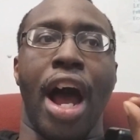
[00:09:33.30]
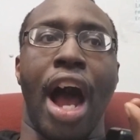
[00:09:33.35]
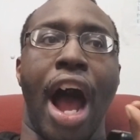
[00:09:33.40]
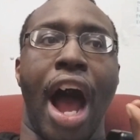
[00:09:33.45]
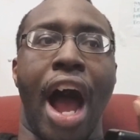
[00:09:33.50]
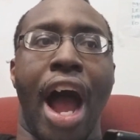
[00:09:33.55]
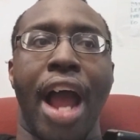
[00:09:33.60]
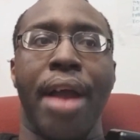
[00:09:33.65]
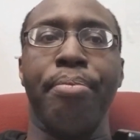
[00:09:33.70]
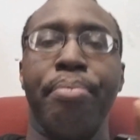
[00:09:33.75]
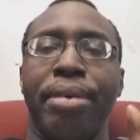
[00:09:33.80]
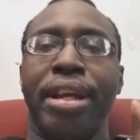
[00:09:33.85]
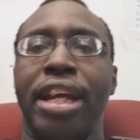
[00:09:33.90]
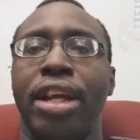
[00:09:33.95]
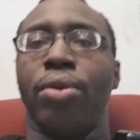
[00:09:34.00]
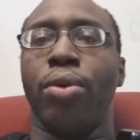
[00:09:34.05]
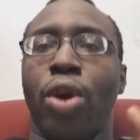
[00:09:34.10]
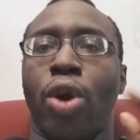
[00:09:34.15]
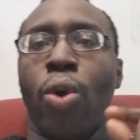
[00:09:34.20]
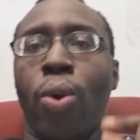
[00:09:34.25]
I'm
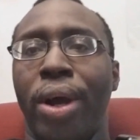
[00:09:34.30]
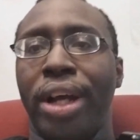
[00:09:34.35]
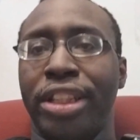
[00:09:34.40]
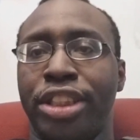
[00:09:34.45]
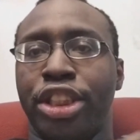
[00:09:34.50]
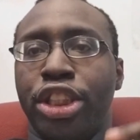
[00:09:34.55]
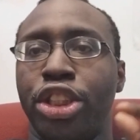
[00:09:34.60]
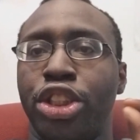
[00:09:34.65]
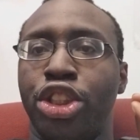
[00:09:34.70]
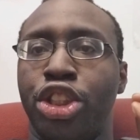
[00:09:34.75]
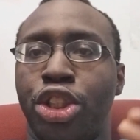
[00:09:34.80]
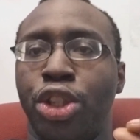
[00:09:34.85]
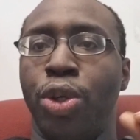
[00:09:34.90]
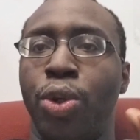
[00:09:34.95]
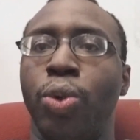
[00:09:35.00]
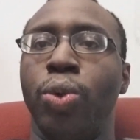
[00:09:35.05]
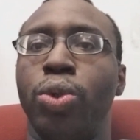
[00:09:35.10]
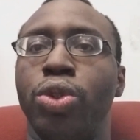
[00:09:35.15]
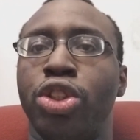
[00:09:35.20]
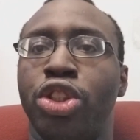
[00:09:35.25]
being requested
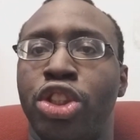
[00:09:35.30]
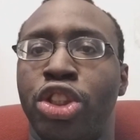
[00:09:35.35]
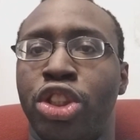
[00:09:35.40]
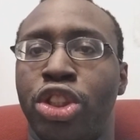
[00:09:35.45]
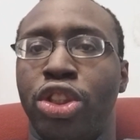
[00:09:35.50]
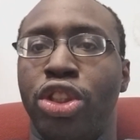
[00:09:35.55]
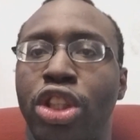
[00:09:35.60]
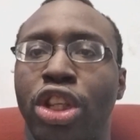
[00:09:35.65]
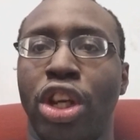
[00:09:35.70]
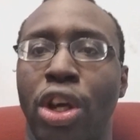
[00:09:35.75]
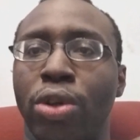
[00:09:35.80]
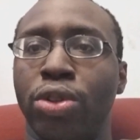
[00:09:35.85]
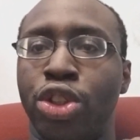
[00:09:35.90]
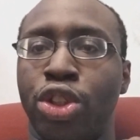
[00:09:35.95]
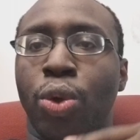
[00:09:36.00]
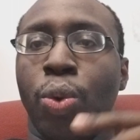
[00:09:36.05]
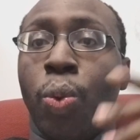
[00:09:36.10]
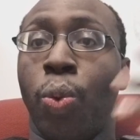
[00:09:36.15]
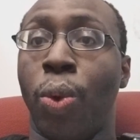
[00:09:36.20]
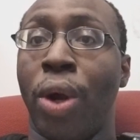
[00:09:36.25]
to,
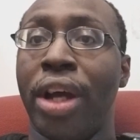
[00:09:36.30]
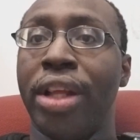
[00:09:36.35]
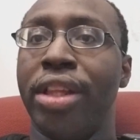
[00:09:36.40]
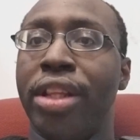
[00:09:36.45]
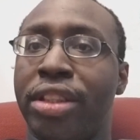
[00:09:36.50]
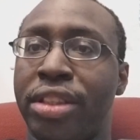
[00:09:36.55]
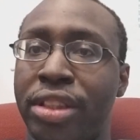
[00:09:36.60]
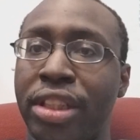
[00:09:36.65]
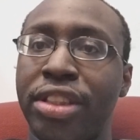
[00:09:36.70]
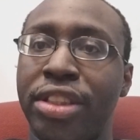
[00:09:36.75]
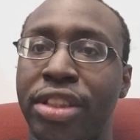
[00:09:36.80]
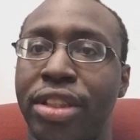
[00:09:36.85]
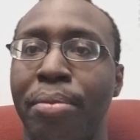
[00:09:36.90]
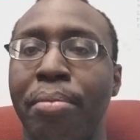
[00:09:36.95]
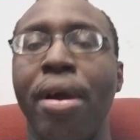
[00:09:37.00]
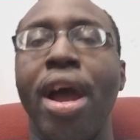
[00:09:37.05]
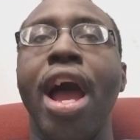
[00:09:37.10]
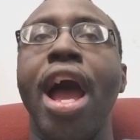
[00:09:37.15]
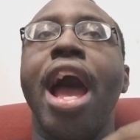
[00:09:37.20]
to run the system.